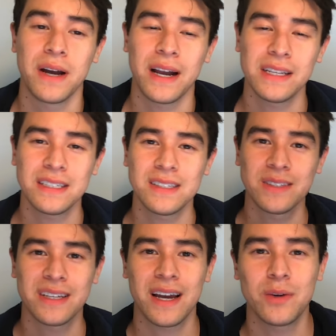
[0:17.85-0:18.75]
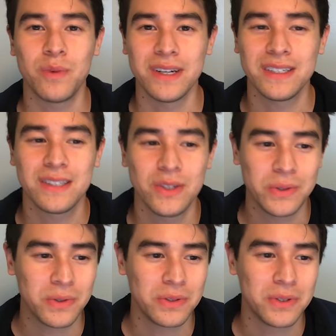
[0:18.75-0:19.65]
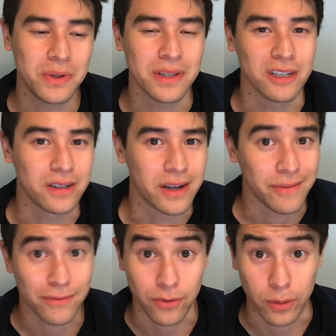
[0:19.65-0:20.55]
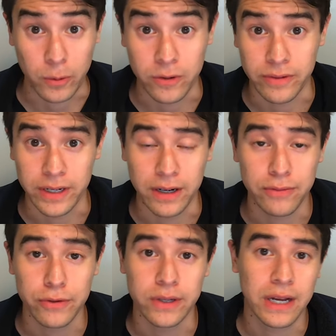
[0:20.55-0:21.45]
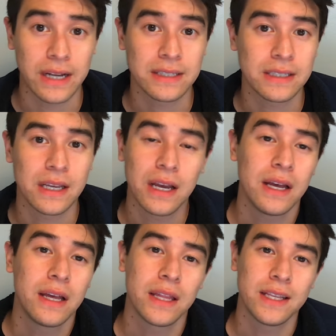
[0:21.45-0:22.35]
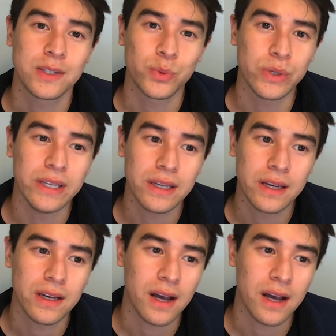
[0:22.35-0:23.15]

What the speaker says: I just kind of wanted to do a little informal video for you guys this week.